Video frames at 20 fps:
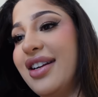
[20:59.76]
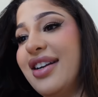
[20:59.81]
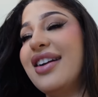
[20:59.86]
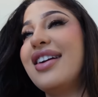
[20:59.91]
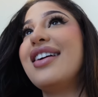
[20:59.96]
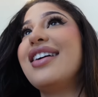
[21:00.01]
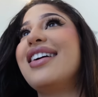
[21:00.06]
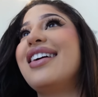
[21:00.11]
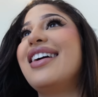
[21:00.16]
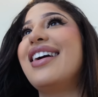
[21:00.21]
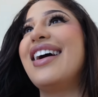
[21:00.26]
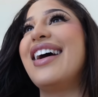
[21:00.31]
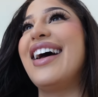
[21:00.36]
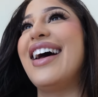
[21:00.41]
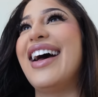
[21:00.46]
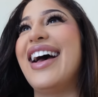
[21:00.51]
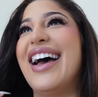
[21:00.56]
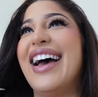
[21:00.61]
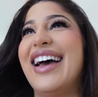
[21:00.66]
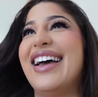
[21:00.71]
Yeah, I thought it, was...
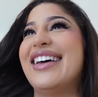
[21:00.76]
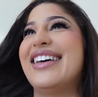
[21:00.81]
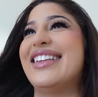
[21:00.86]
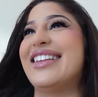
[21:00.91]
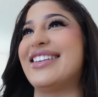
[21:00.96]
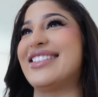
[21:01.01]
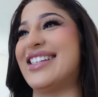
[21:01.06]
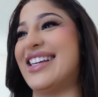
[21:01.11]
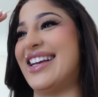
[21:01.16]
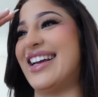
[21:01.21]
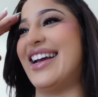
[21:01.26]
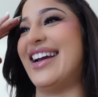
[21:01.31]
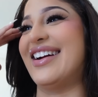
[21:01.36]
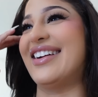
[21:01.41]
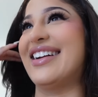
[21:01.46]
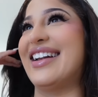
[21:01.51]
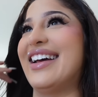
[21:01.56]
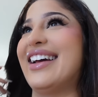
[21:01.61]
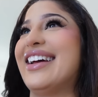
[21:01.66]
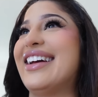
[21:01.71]
it looks like a
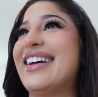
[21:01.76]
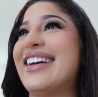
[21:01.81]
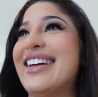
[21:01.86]
hairnet.